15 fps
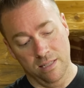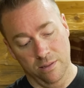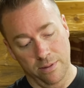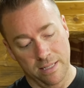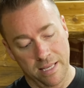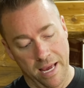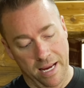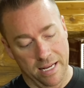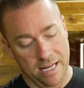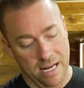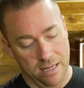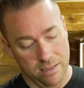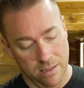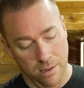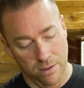So when you take it out,
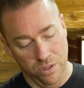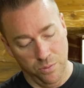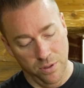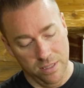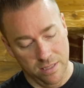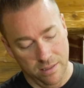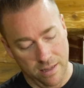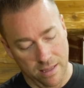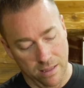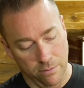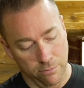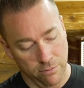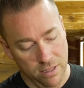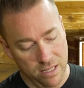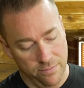it's all twisted and the
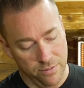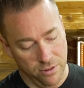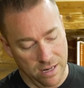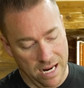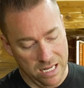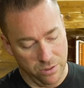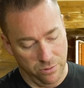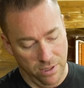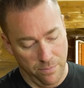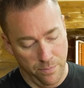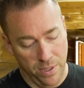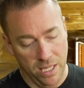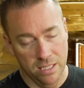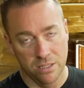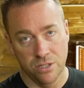ribs are actually
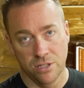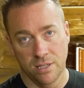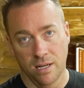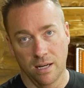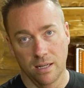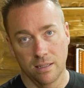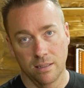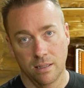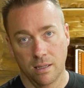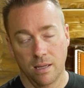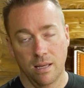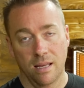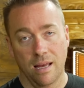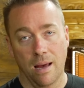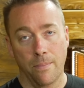pinched shut.
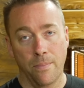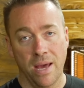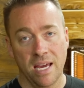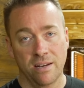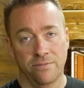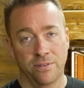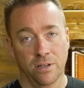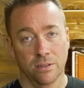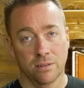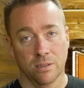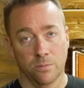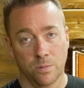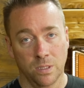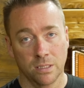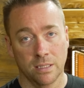A Mann filter
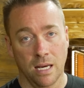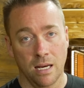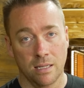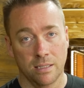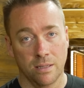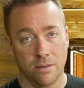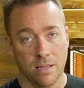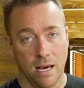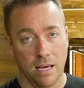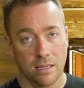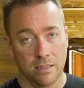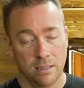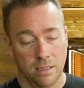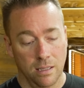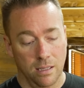will not do
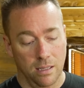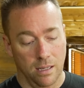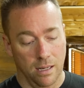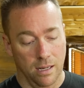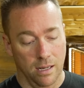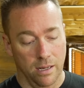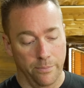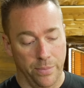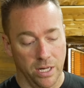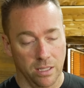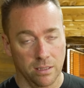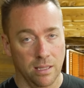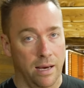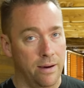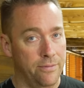that, but a
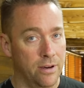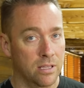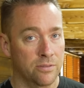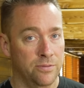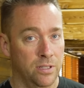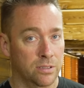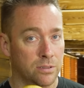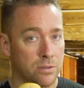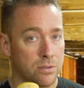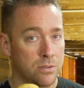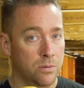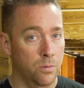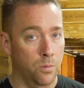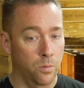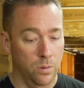lot of other
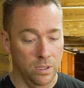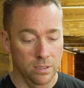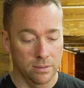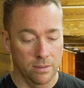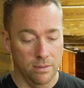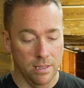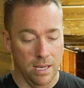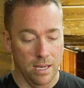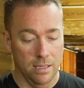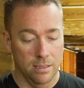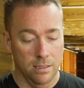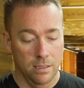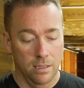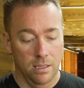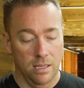filters will do that.
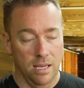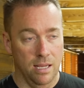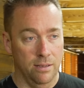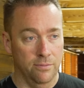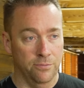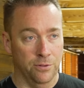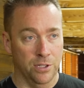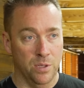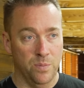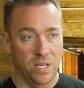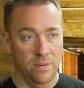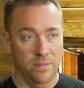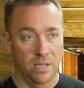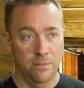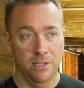And for you
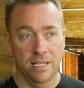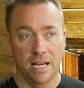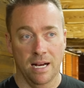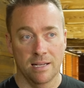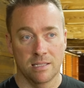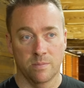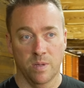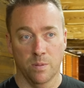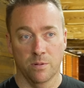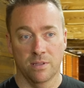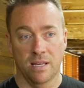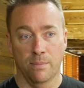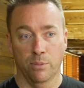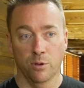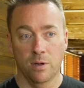BMW guys, remember
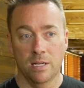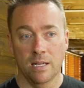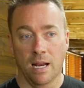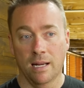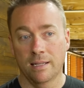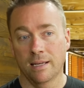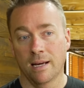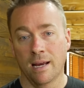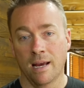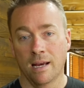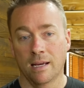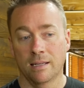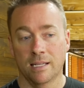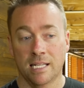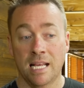that blue E90 I
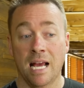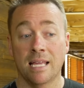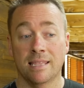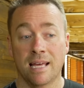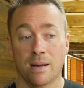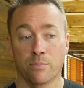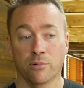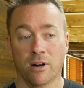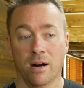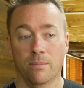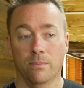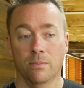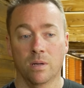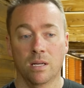had, it had that problem.